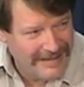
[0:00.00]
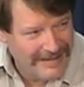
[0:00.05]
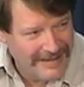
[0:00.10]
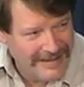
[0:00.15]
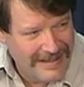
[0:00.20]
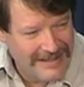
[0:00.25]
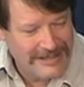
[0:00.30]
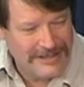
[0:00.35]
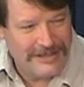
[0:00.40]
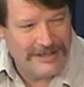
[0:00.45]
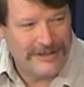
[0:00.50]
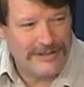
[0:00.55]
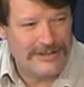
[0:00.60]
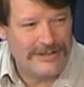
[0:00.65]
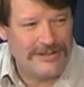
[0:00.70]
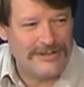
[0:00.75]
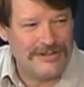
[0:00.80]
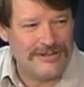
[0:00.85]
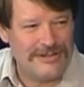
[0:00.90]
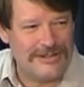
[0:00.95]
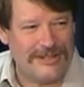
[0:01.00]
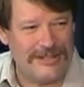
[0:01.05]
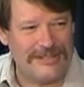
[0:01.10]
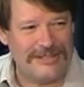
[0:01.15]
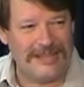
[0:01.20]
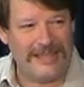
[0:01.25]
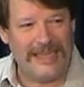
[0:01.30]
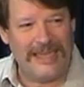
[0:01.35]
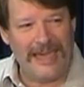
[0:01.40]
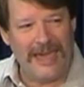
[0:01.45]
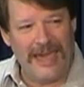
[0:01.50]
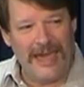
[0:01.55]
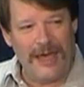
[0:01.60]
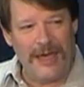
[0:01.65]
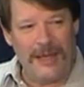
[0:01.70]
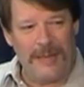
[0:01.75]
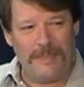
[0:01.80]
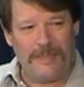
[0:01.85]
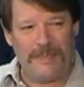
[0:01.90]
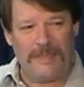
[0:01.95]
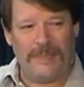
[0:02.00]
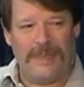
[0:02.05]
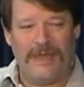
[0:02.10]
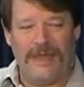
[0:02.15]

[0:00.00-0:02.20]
It's an illusion. It's a game.